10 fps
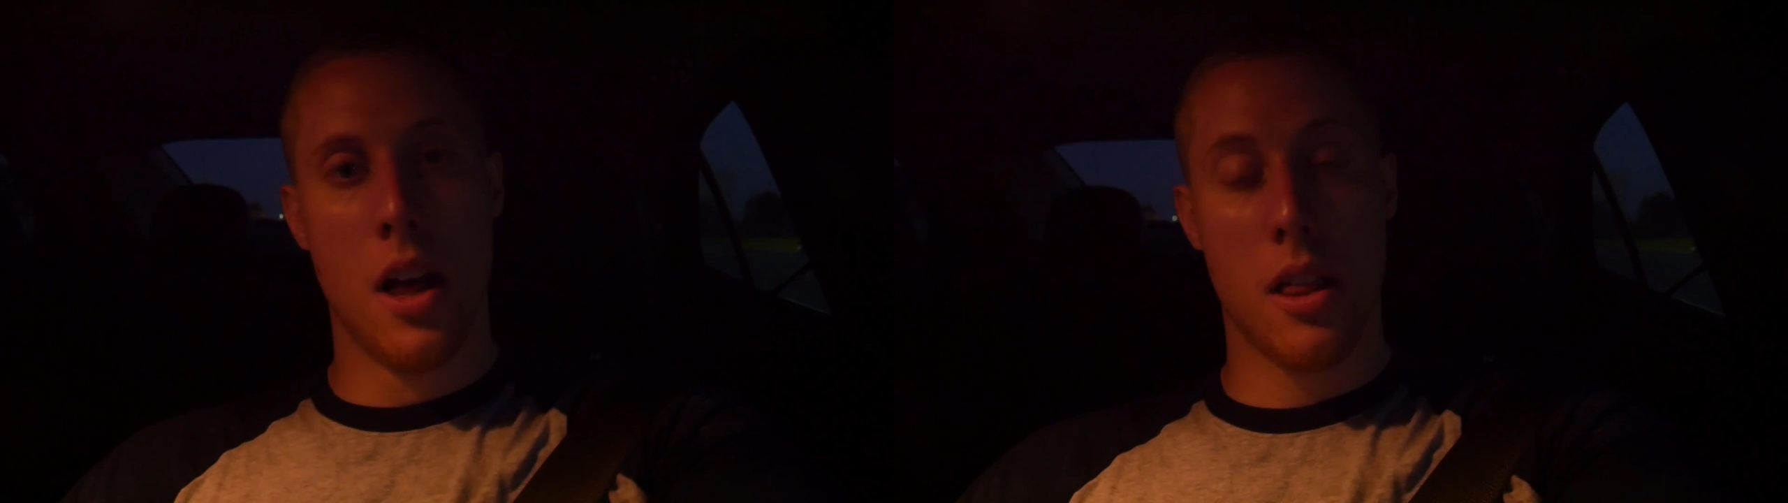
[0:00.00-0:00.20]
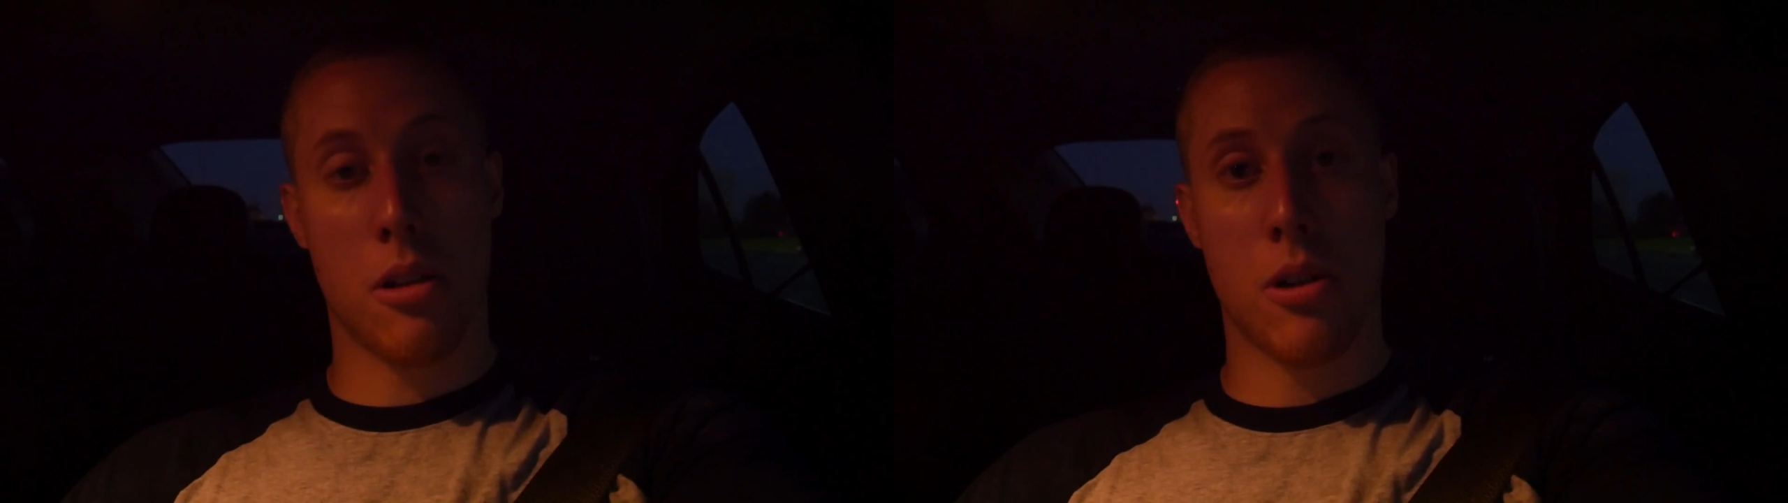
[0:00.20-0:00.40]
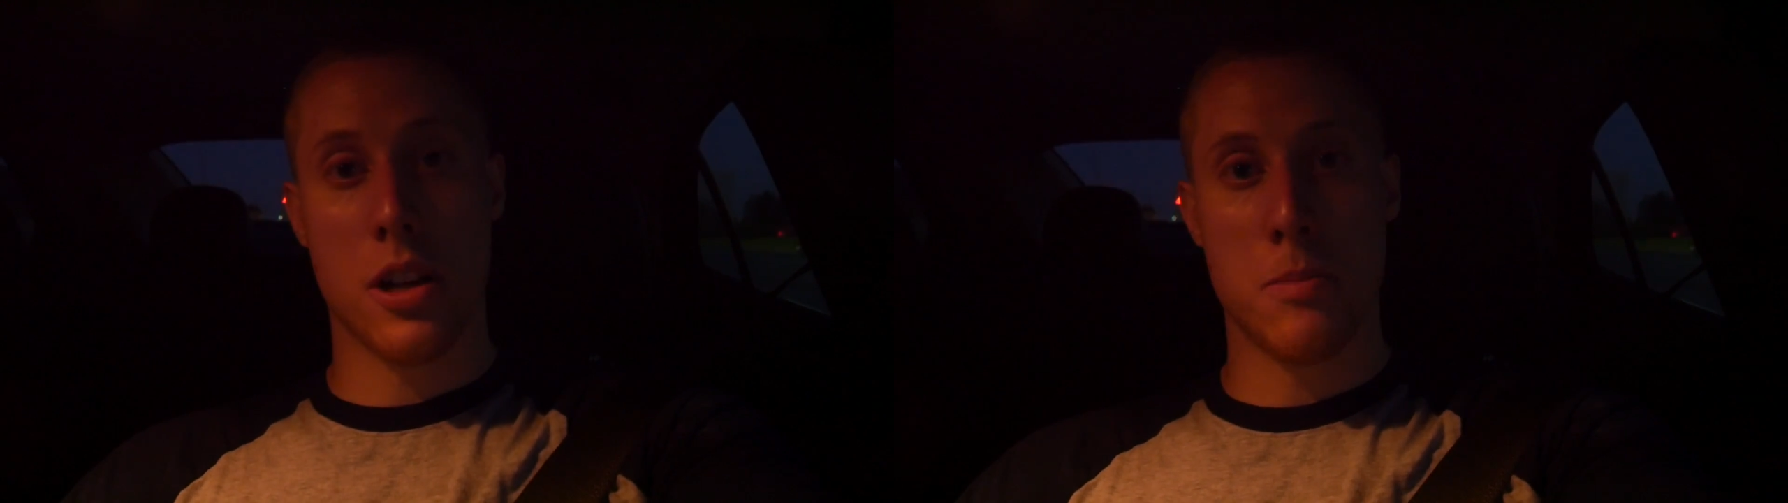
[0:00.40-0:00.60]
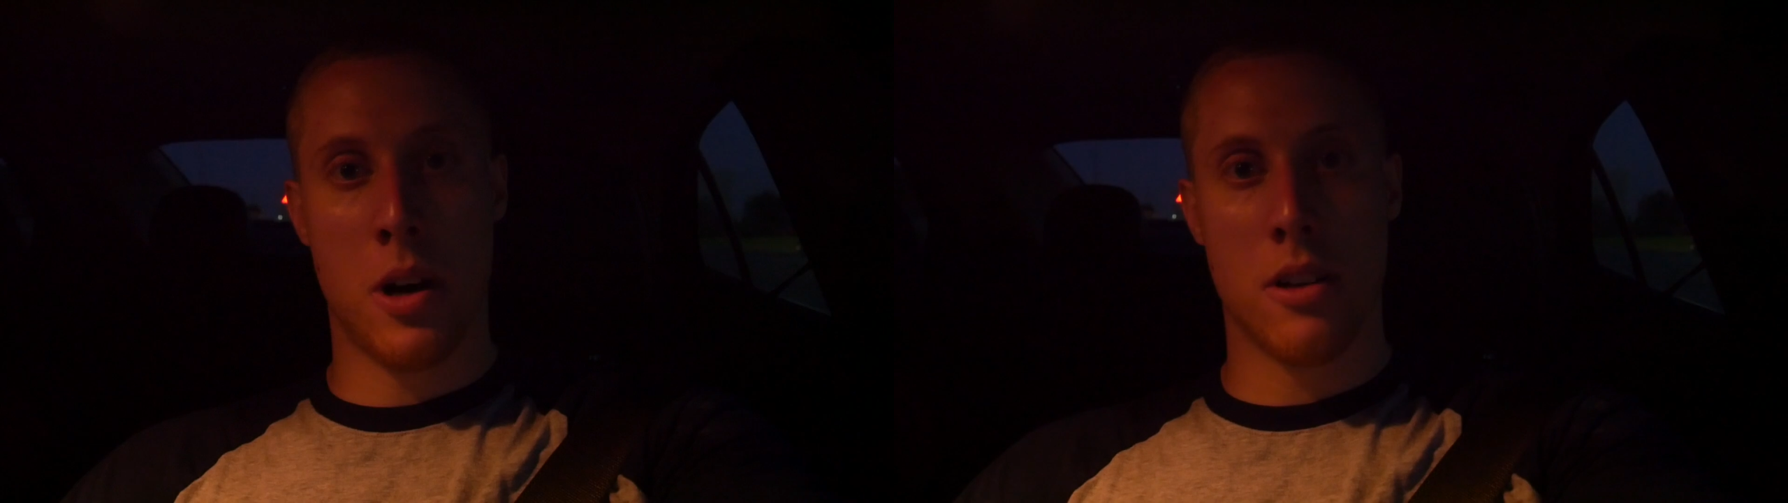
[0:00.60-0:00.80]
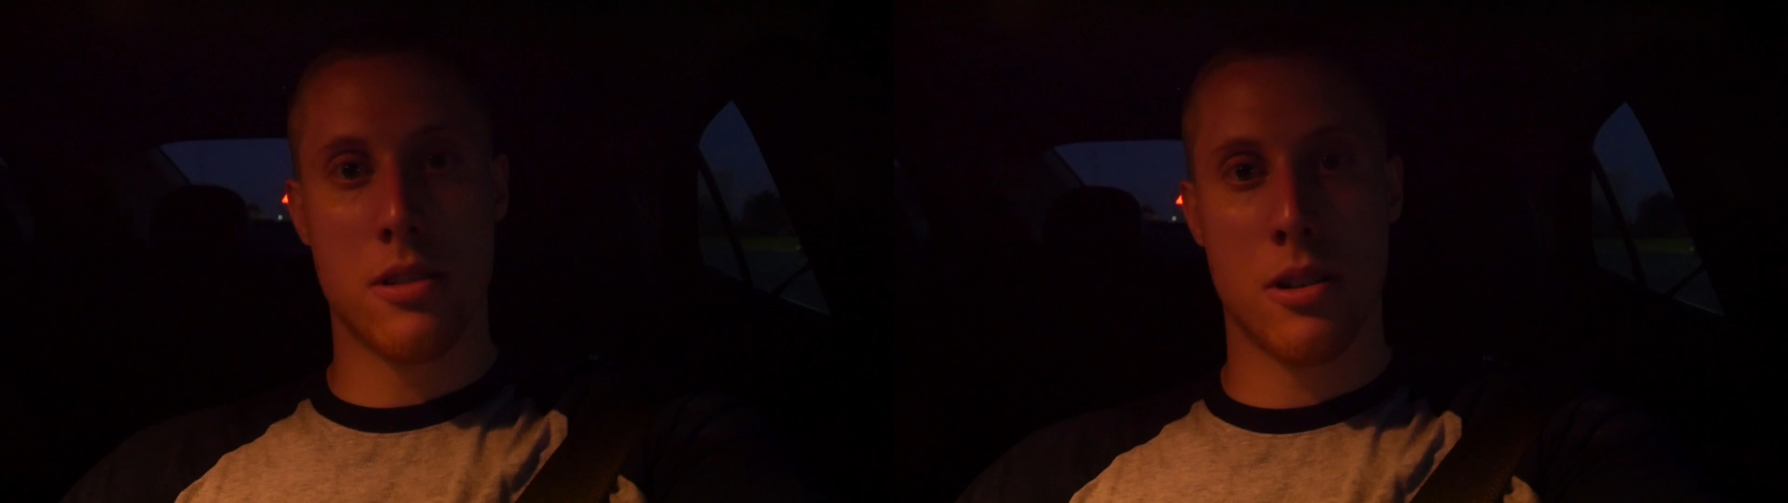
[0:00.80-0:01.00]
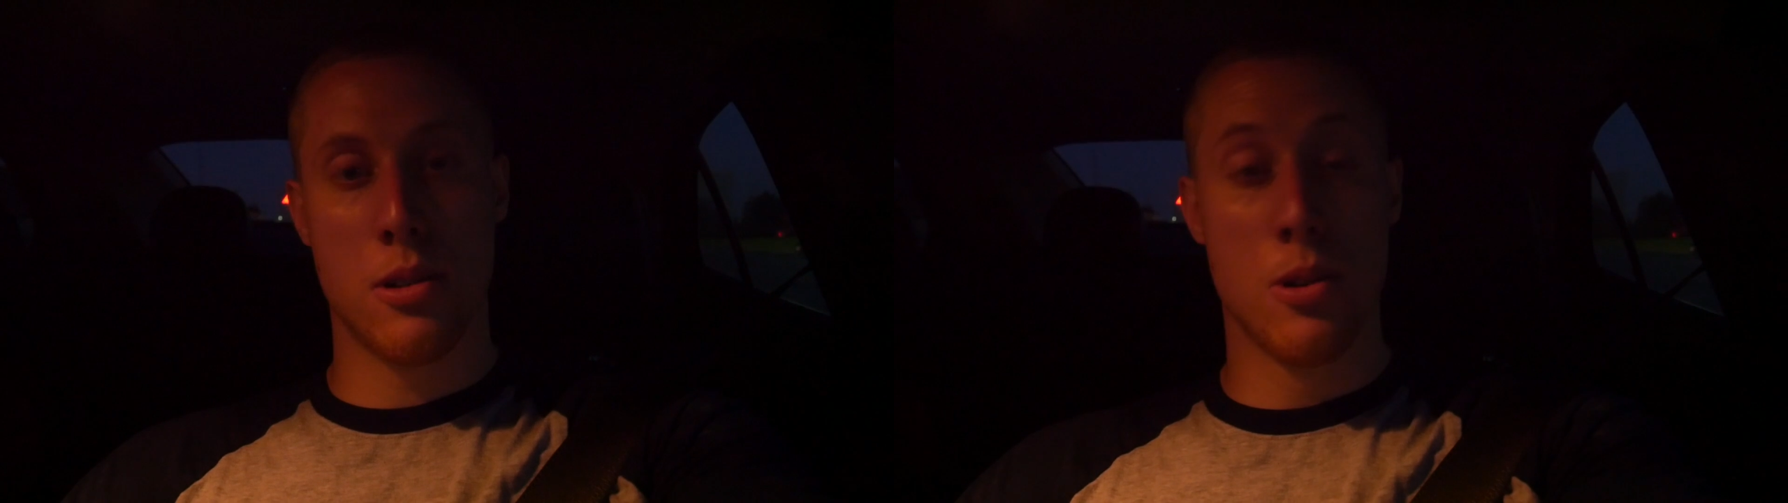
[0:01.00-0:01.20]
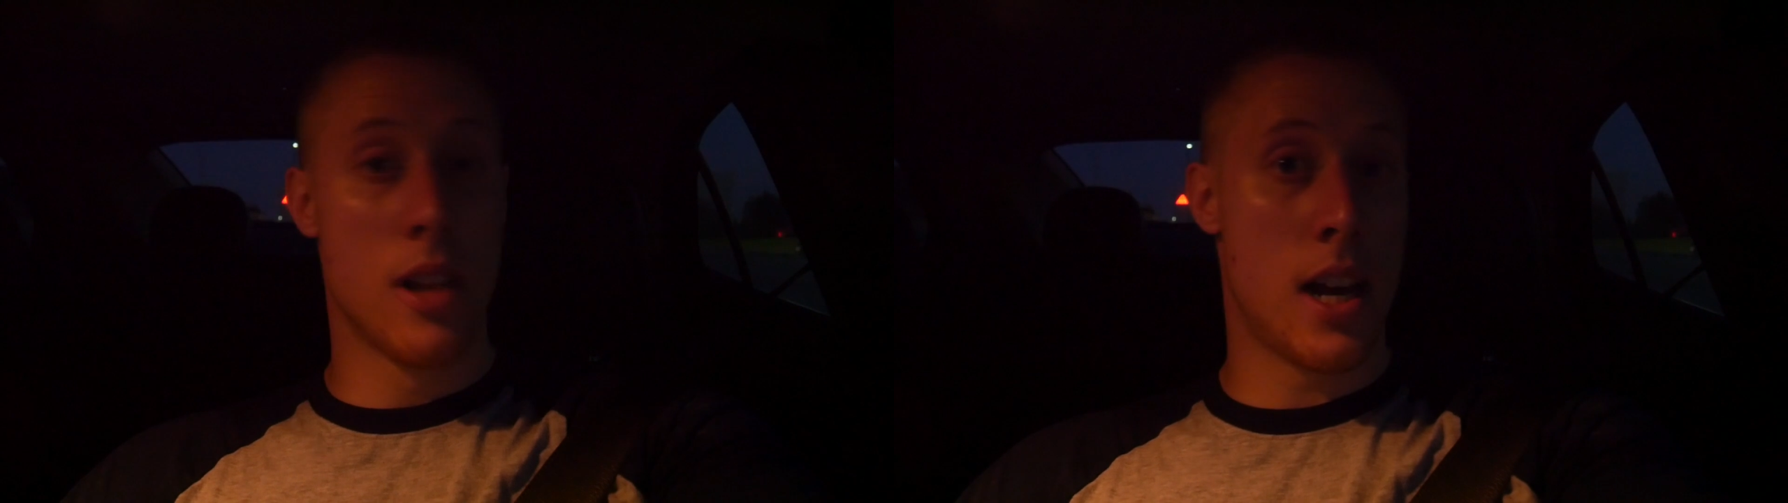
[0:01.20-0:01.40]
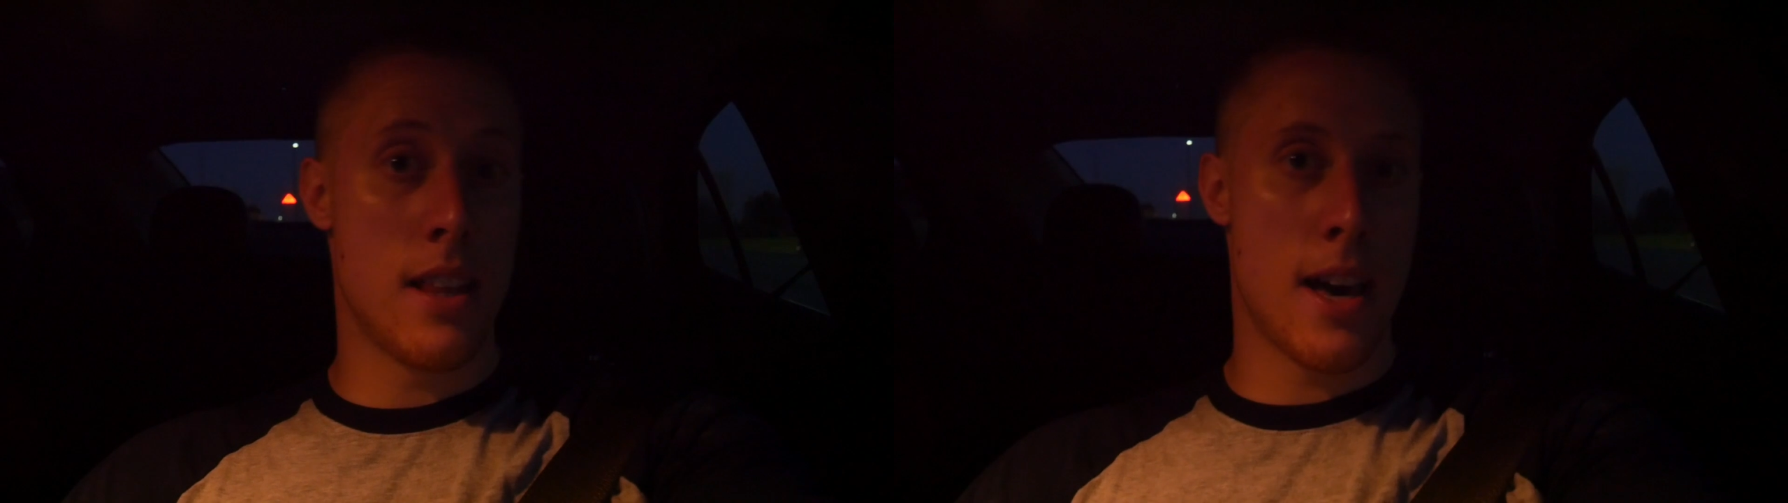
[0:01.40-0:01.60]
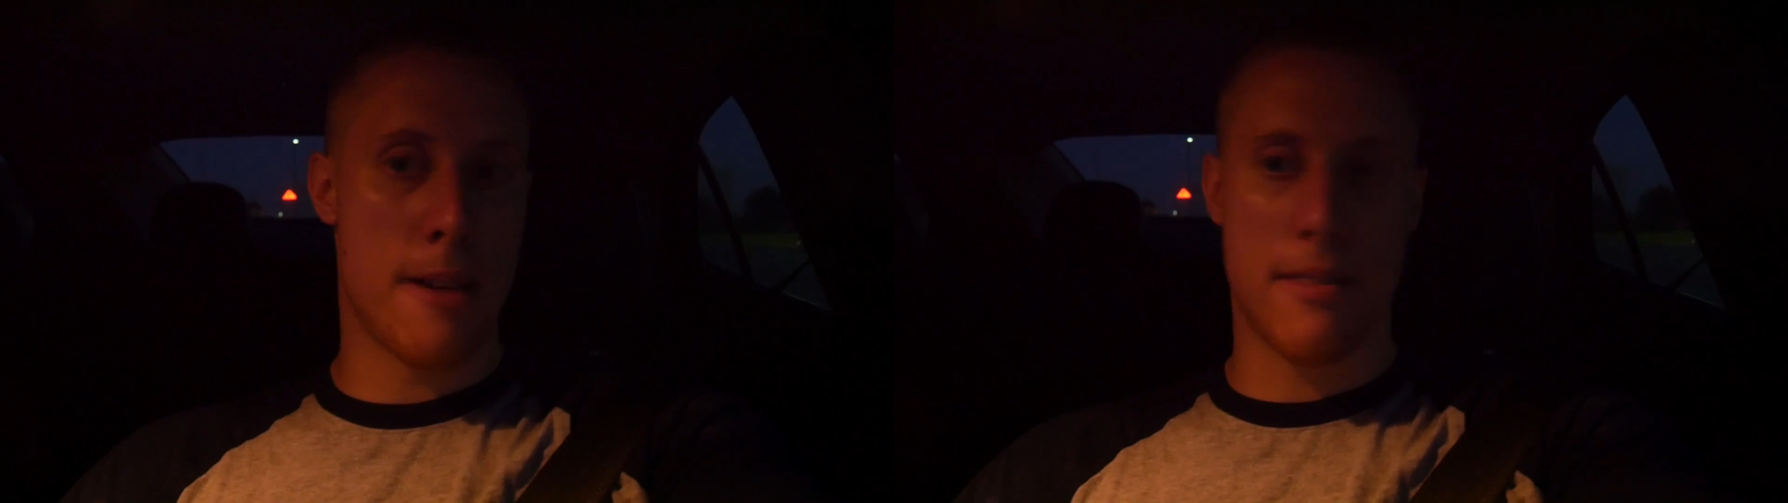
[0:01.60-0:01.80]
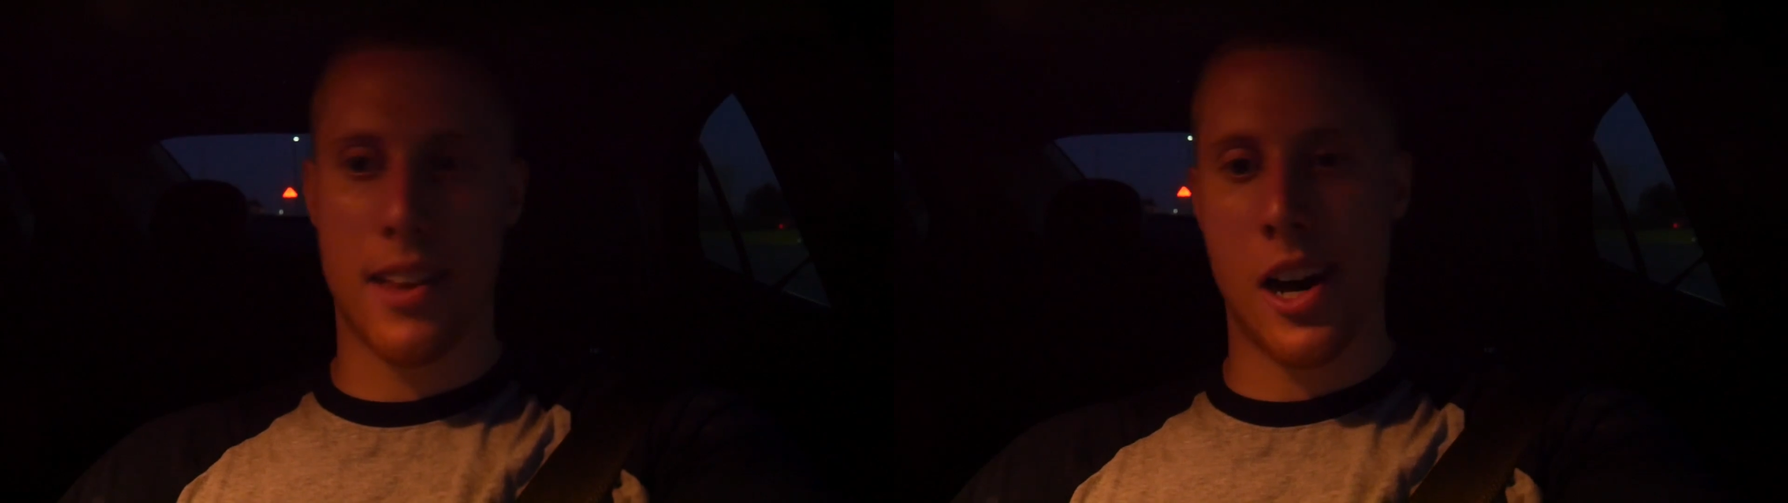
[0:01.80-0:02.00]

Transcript: lacrosse ball. So do a lot of that,